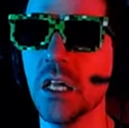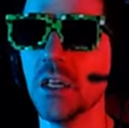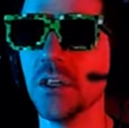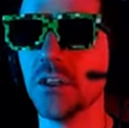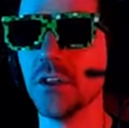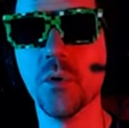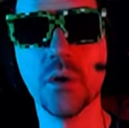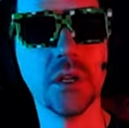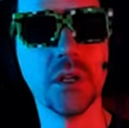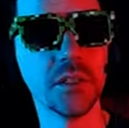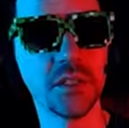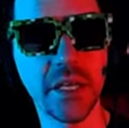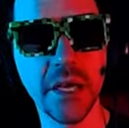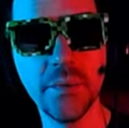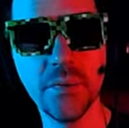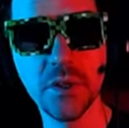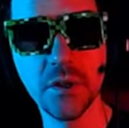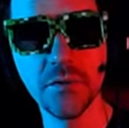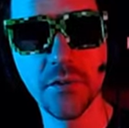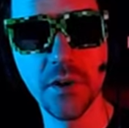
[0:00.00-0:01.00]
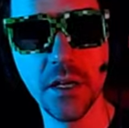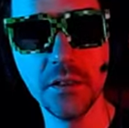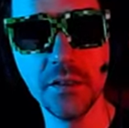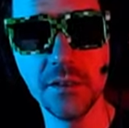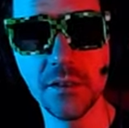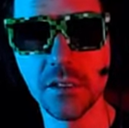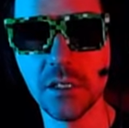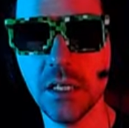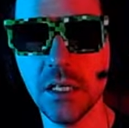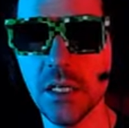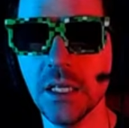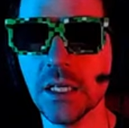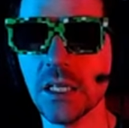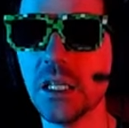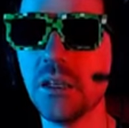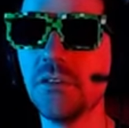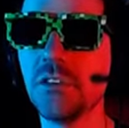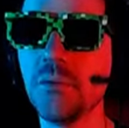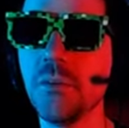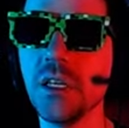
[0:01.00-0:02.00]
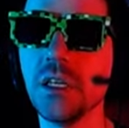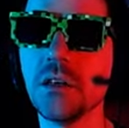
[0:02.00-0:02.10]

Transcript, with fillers: You want to escape with your friends? Leave it to me.